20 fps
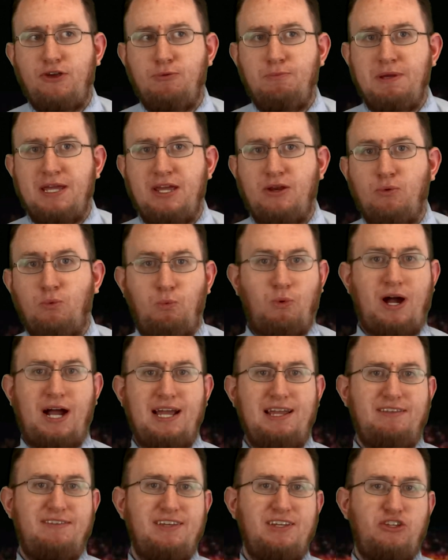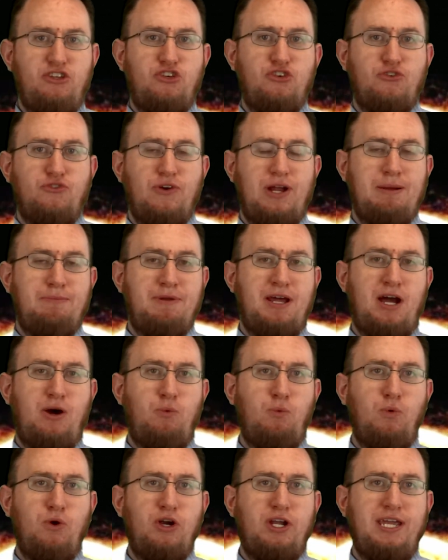you mean why is Instagram
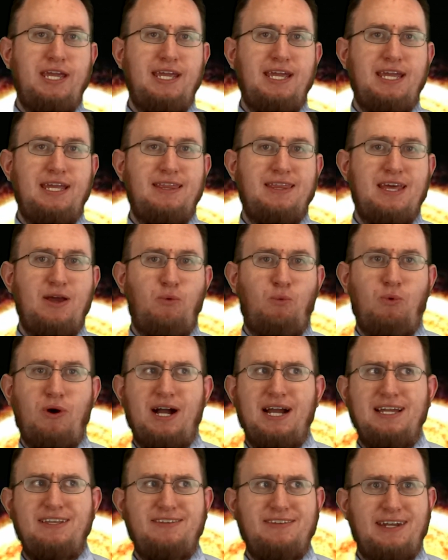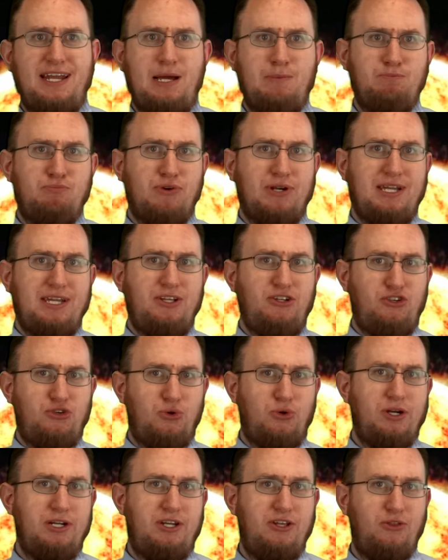not working in that why is it not bringing
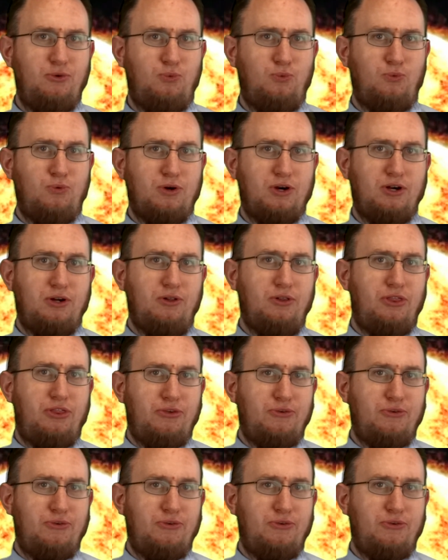joy to the world